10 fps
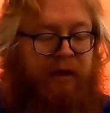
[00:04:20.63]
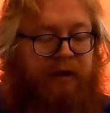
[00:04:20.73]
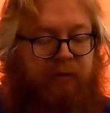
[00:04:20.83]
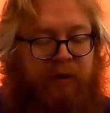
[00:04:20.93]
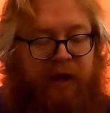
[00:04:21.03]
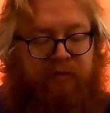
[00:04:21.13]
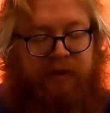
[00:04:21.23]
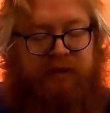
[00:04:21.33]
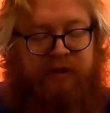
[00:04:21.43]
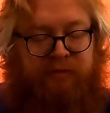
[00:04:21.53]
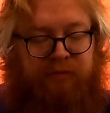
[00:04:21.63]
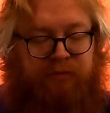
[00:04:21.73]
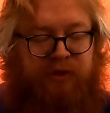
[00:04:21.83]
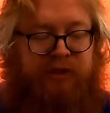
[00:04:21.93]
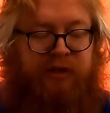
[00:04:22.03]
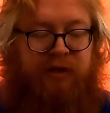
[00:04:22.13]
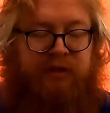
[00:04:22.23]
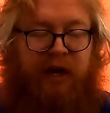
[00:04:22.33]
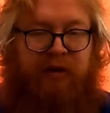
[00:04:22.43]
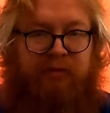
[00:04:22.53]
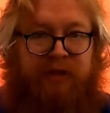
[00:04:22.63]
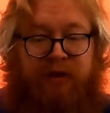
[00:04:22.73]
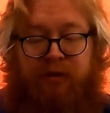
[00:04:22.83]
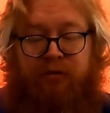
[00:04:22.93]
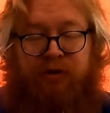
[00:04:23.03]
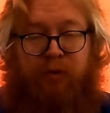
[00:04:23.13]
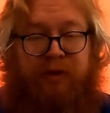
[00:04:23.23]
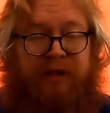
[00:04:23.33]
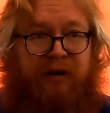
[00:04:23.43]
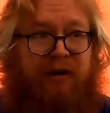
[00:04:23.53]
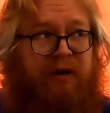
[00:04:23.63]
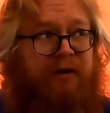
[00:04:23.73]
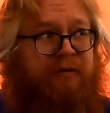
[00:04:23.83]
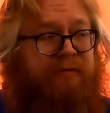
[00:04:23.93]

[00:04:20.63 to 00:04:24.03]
Then we have these mysterious items that you don't know what they are.